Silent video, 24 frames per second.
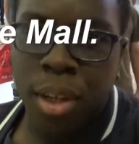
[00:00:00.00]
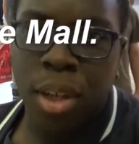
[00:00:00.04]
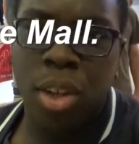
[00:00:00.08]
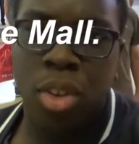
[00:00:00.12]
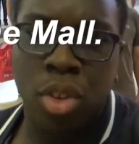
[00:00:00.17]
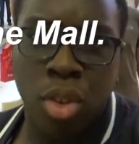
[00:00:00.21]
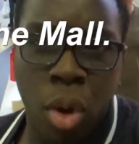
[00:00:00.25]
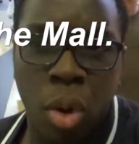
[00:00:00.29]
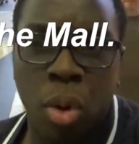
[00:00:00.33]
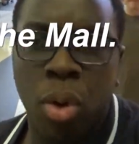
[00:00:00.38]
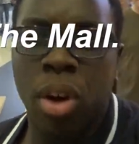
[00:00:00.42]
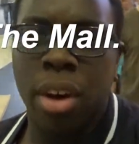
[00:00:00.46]

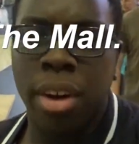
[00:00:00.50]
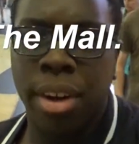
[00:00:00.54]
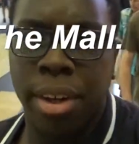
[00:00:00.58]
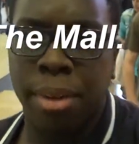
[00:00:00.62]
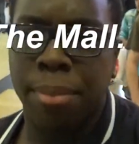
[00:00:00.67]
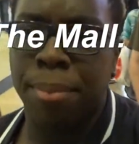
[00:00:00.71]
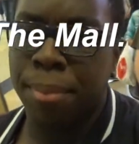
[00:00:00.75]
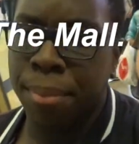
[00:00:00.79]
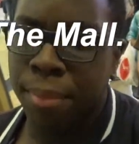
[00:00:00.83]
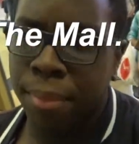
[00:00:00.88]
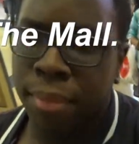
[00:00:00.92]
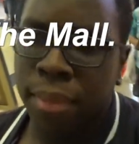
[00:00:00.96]
it's alright
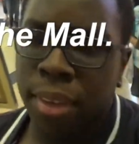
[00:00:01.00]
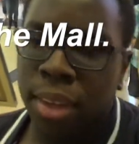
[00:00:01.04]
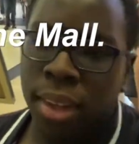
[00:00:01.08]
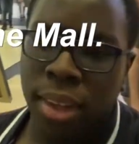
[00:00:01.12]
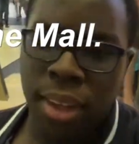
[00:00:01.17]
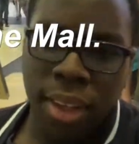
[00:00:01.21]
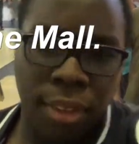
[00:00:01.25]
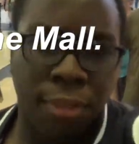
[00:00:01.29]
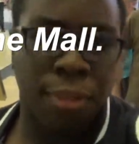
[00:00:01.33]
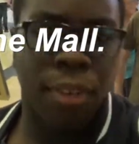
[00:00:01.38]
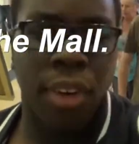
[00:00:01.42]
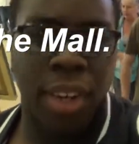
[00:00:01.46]

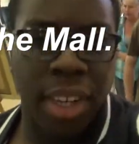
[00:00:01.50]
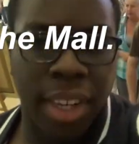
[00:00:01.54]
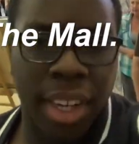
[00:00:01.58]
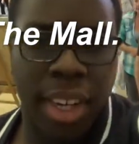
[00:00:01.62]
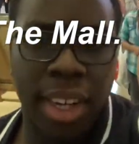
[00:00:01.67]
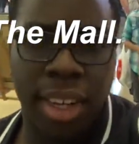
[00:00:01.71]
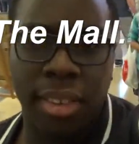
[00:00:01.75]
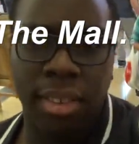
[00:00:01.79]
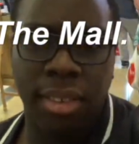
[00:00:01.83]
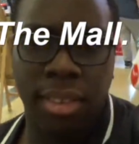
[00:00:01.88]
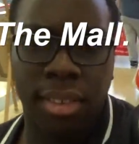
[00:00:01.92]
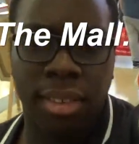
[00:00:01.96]
it's very
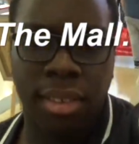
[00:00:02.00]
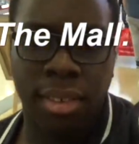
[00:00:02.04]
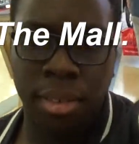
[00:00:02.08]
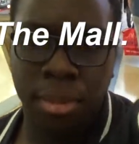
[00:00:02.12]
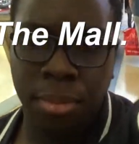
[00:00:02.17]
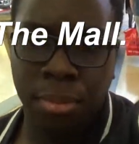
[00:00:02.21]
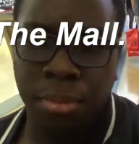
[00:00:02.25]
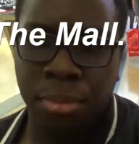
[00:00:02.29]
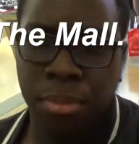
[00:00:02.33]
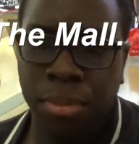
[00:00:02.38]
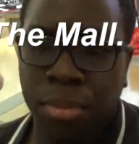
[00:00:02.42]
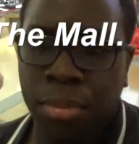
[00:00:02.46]
nice
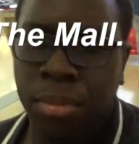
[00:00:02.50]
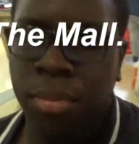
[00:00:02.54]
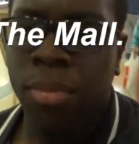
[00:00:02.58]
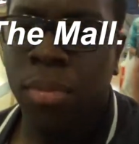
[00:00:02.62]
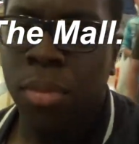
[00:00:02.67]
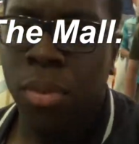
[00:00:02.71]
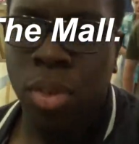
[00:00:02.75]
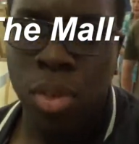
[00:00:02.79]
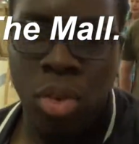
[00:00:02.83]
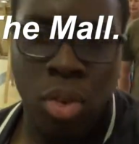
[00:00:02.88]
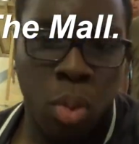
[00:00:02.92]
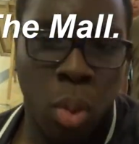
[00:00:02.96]

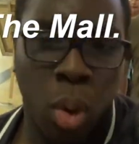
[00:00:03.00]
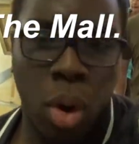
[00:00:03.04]
just